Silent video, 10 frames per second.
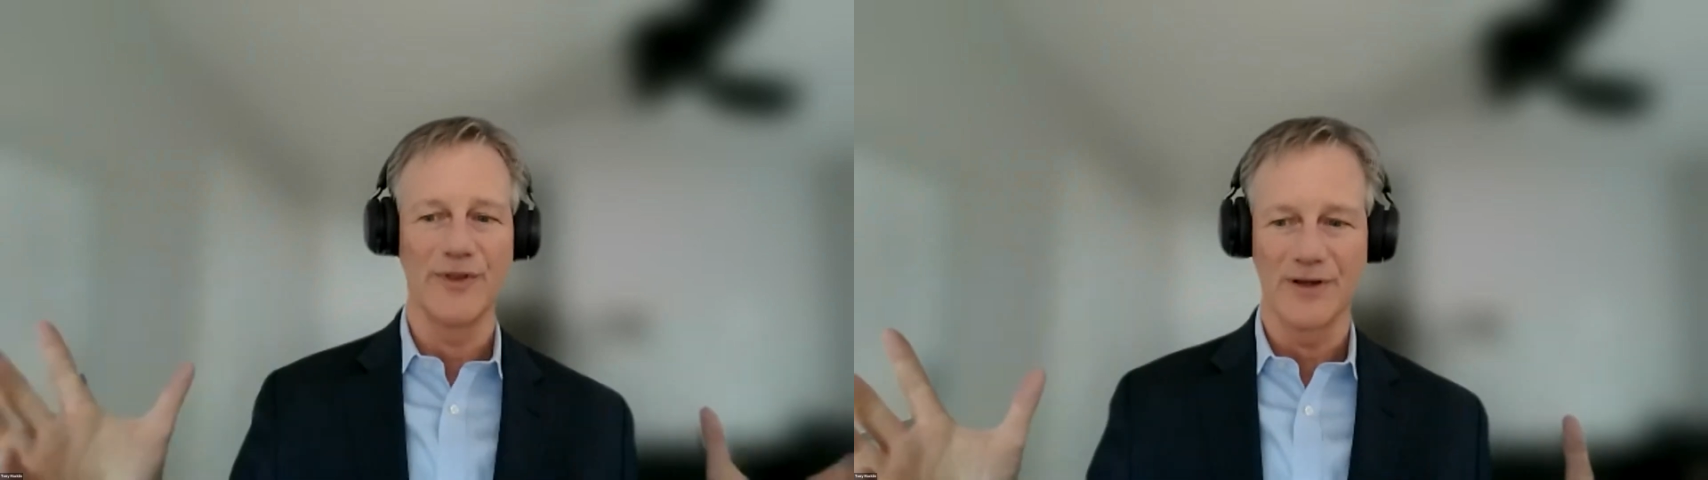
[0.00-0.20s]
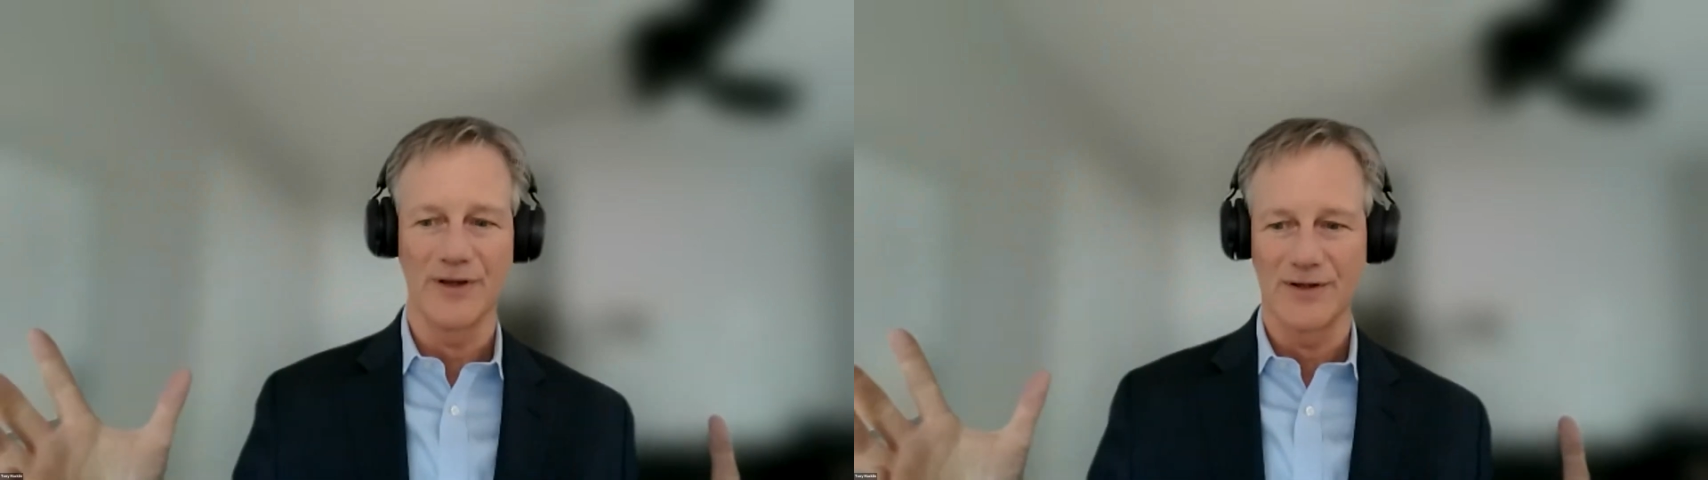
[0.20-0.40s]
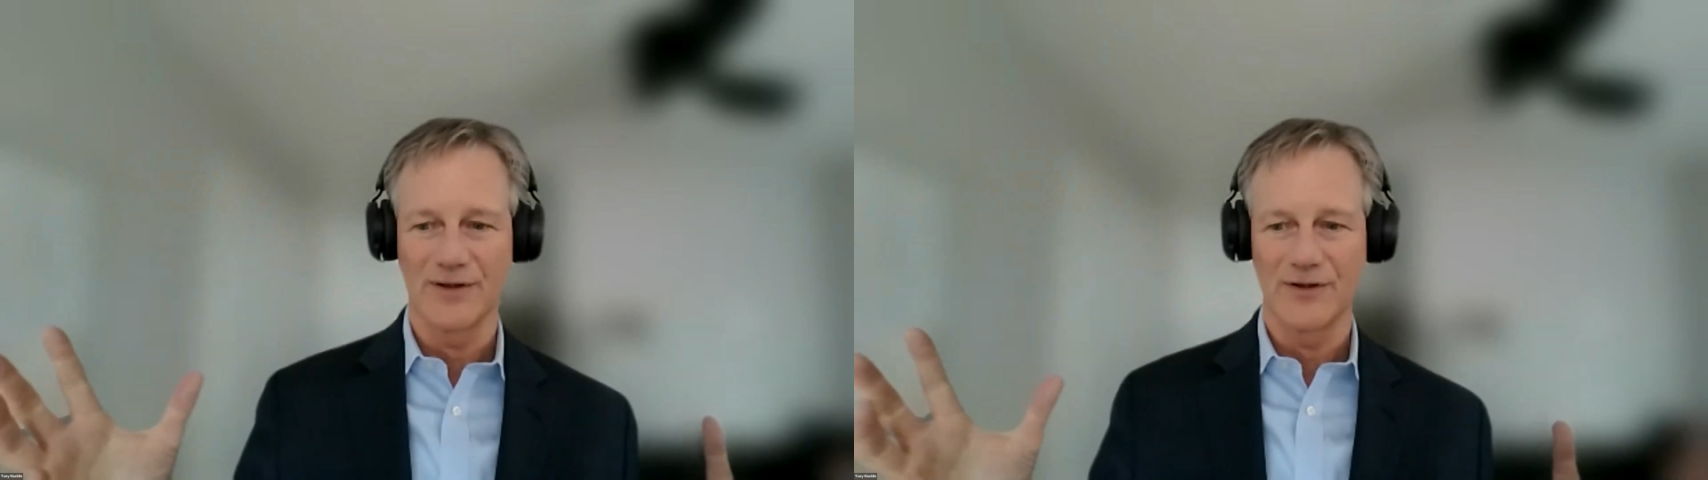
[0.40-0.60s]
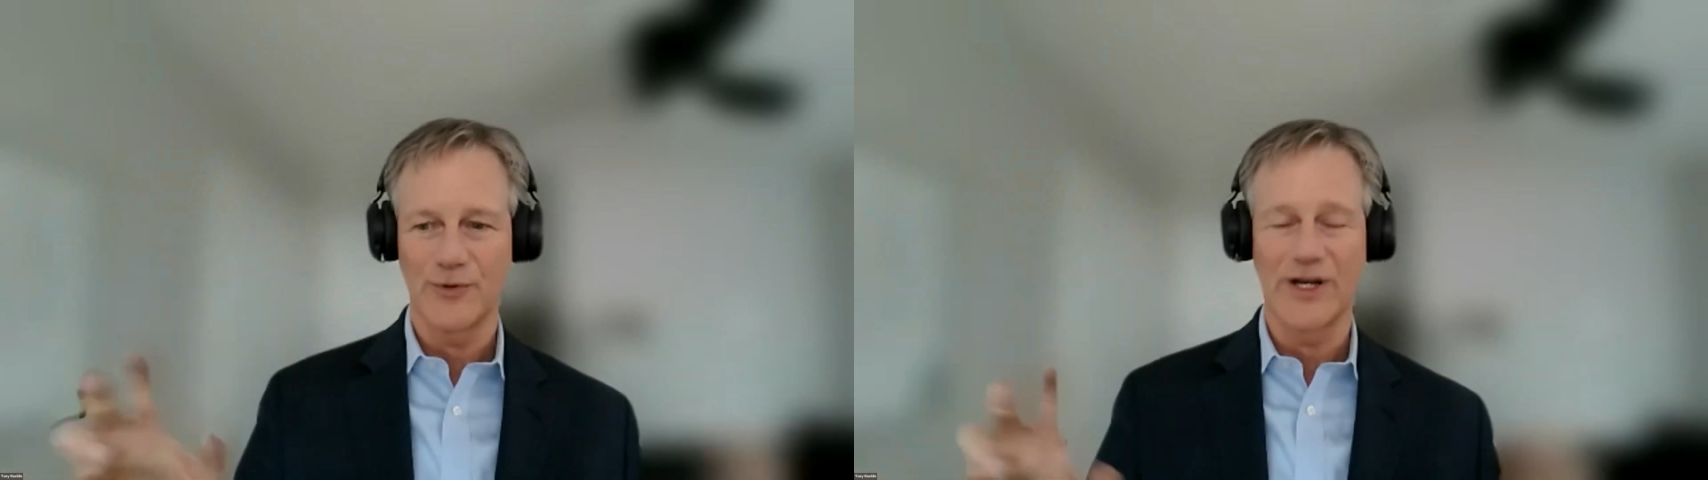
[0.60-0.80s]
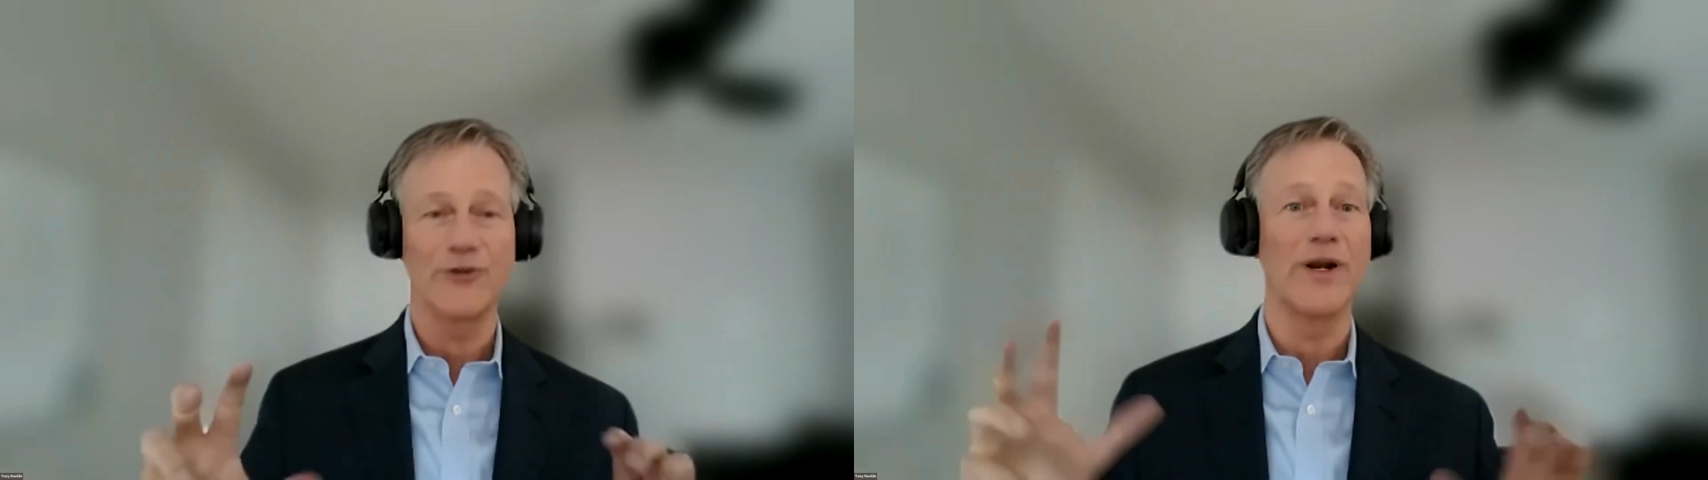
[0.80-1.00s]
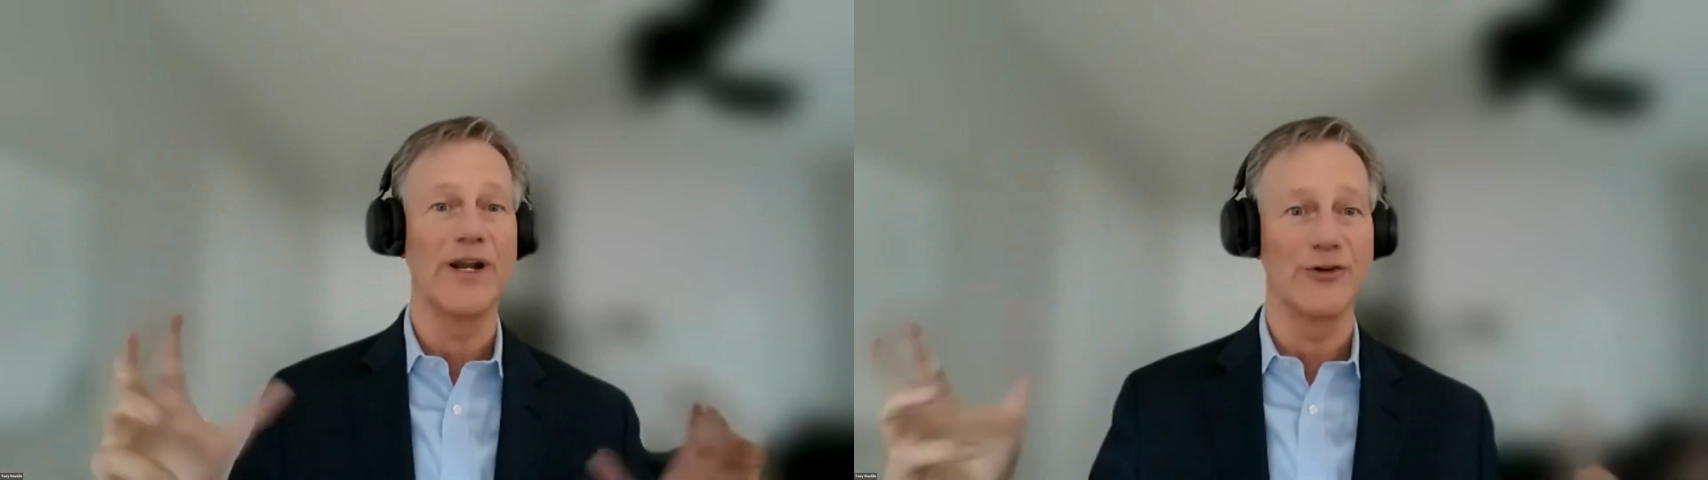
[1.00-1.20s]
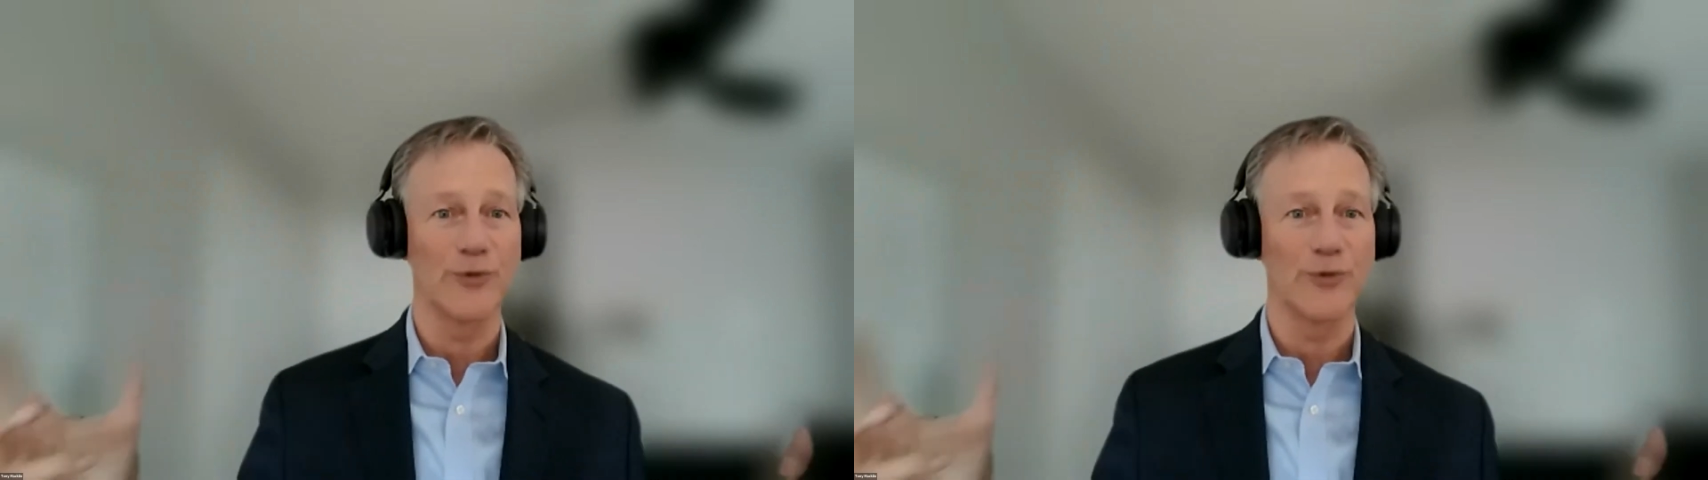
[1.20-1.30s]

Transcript: the 2020,